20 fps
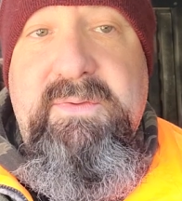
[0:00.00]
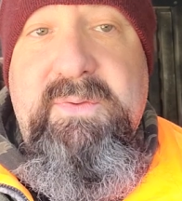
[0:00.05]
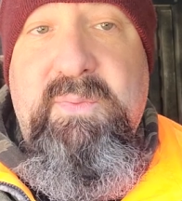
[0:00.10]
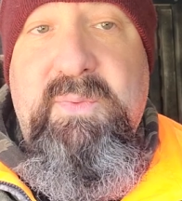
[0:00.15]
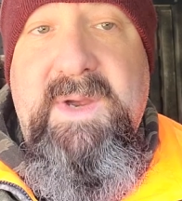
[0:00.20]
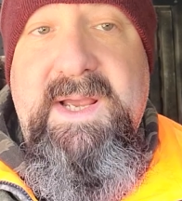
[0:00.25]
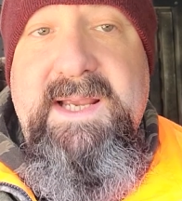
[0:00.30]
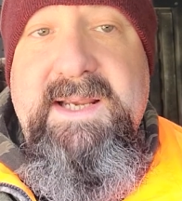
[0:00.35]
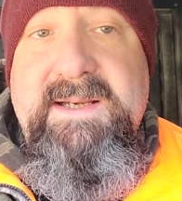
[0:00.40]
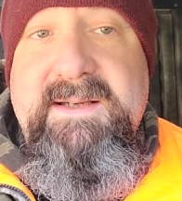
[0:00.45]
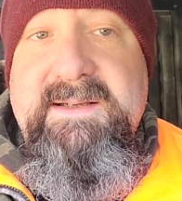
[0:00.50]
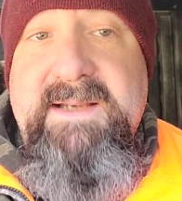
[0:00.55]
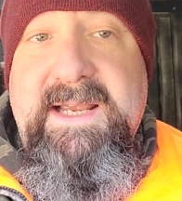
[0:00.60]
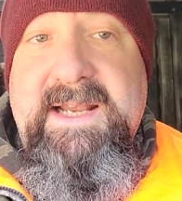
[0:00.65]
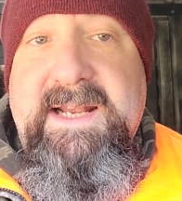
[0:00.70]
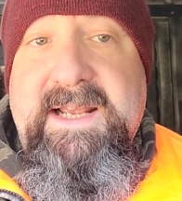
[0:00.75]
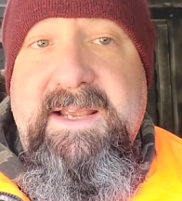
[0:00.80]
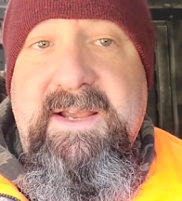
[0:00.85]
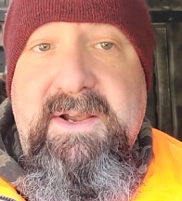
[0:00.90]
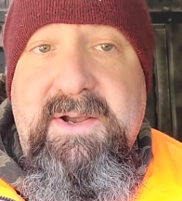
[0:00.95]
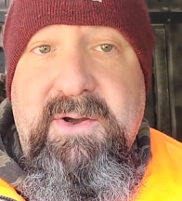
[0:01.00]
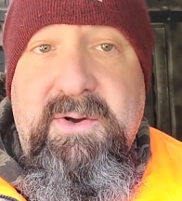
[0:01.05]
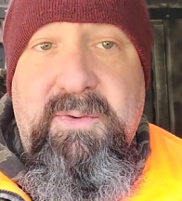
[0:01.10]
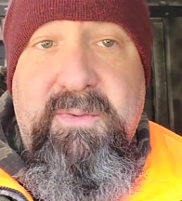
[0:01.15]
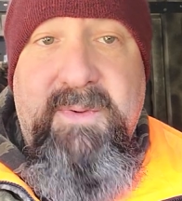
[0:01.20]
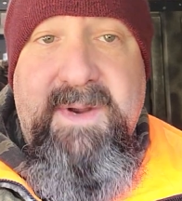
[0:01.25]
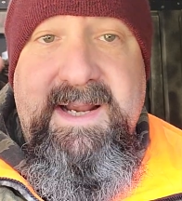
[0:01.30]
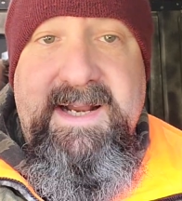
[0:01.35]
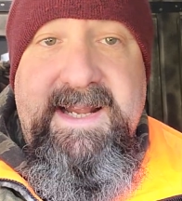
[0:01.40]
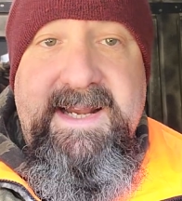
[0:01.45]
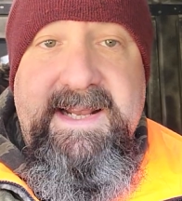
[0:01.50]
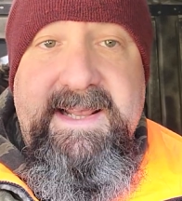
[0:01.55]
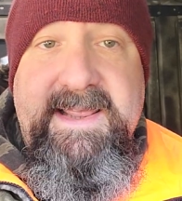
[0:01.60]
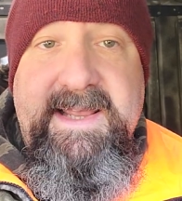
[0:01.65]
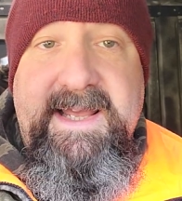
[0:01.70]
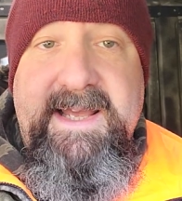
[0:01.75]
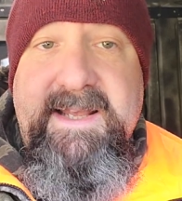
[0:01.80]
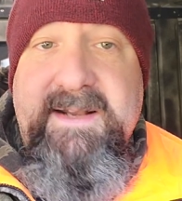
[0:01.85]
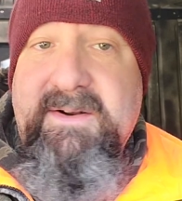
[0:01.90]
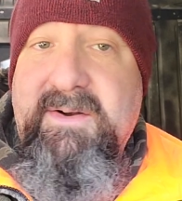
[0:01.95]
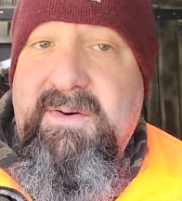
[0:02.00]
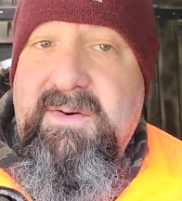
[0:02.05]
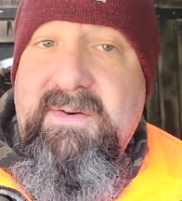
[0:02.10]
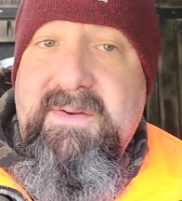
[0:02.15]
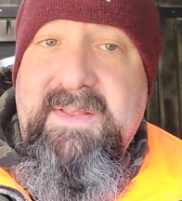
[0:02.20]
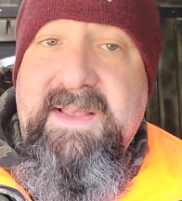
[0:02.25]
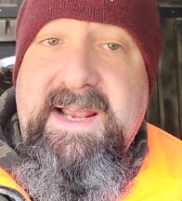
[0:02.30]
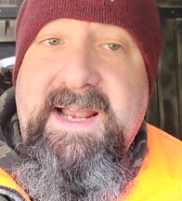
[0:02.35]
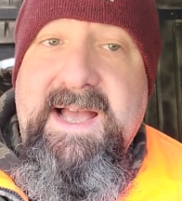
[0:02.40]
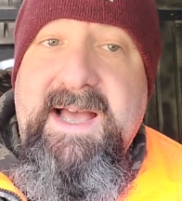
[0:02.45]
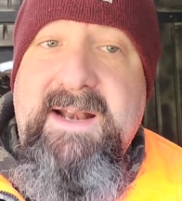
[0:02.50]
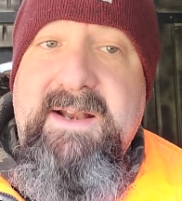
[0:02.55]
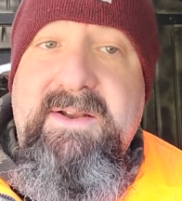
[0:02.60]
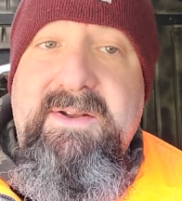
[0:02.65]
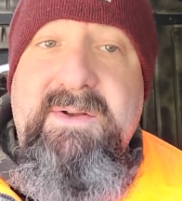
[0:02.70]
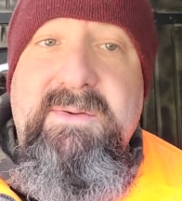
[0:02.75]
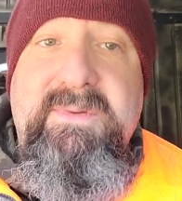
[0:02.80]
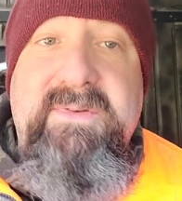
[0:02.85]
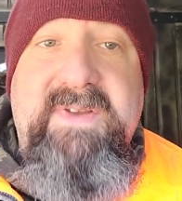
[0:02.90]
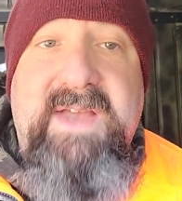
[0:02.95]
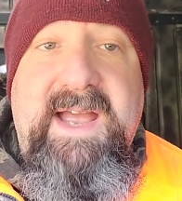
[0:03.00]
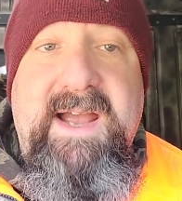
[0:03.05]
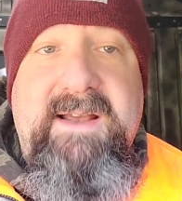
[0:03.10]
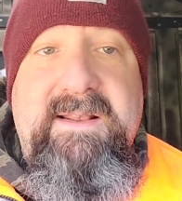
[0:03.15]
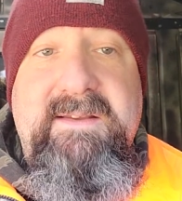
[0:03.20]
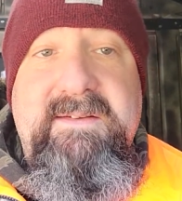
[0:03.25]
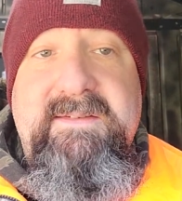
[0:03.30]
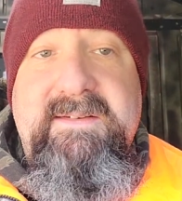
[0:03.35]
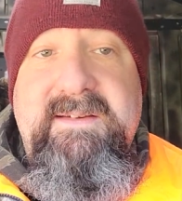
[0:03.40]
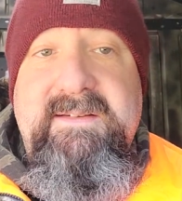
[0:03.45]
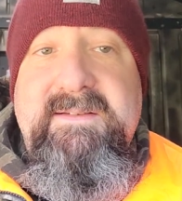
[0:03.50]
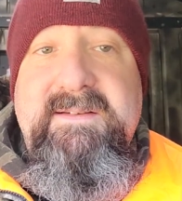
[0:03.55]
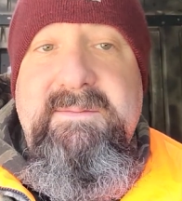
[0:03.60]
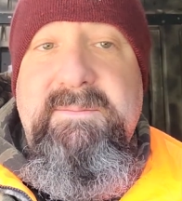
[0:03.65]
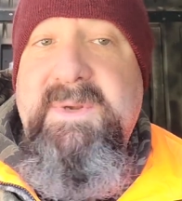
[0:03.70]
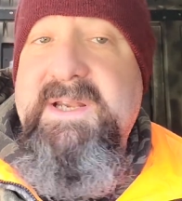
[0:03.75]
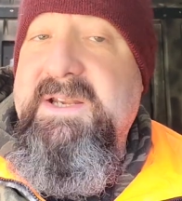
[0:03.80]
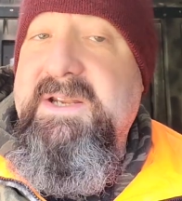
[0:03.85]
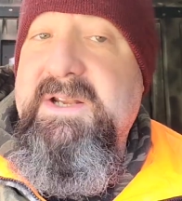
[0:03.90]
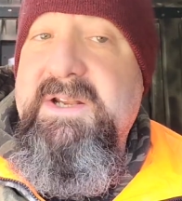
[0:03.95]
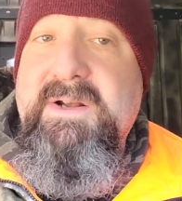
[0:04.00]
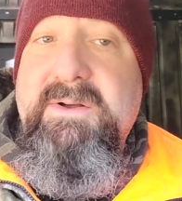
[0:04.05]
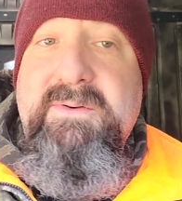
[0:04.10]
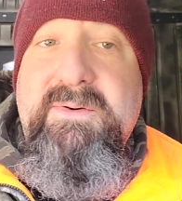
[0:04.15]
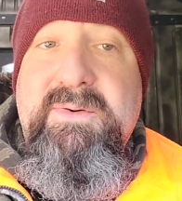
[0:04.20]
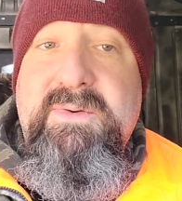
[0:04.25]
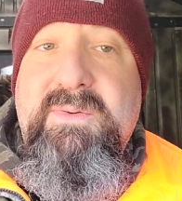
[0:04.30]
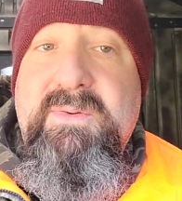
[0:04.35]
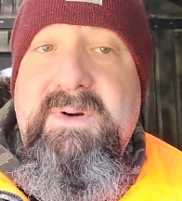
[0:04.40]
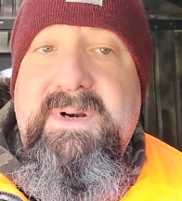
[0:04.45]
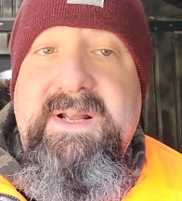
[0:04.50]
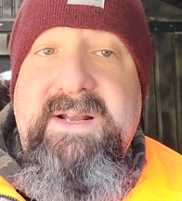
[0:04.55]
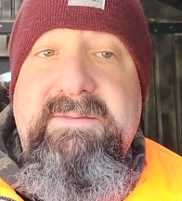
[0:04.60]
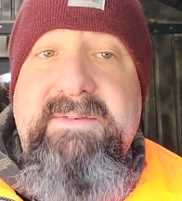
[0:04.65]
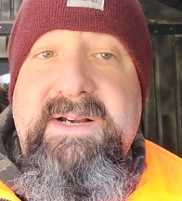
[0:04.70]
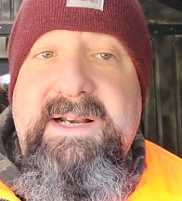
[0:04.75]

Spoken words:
away, and it can go away like that, all they got to do is hack the system, and they're doing it every